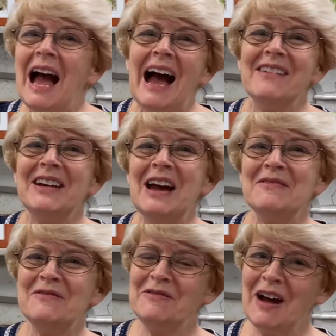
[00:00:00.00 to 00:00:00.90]
I've got
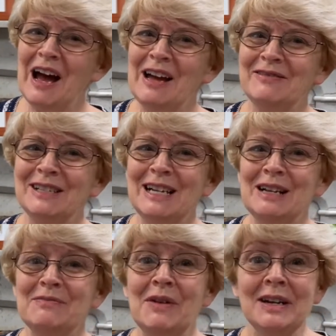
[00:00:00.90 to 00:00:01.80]
5 little
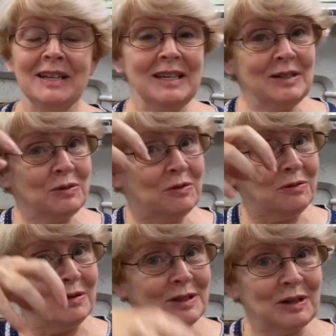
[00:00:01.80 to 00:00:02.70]
monkeys who
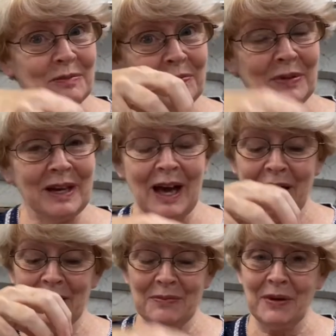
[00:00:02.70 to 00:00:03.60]
were jumping
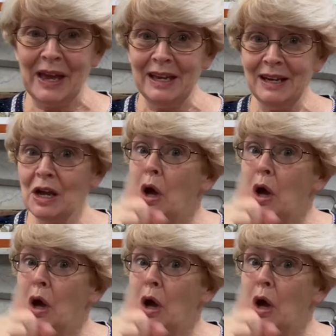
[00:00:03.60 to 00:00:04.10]
on the bed.